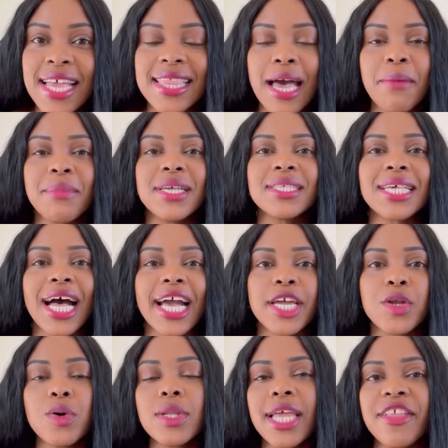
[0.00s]
That means I
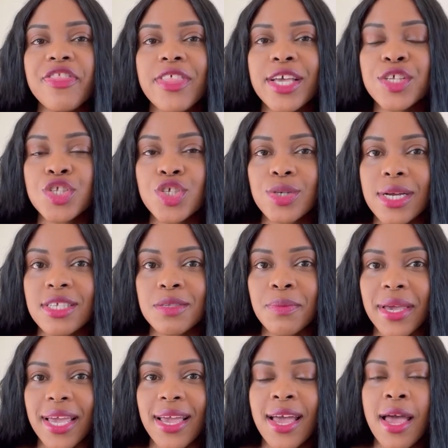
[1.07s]
don't let things stress
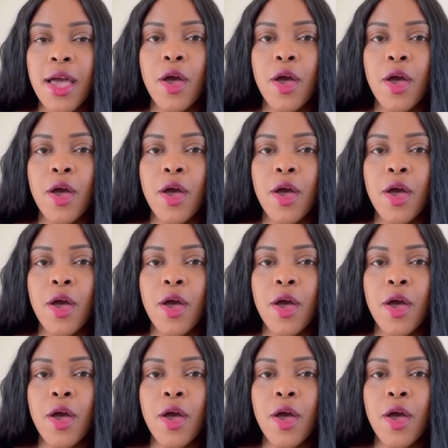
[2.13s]
me.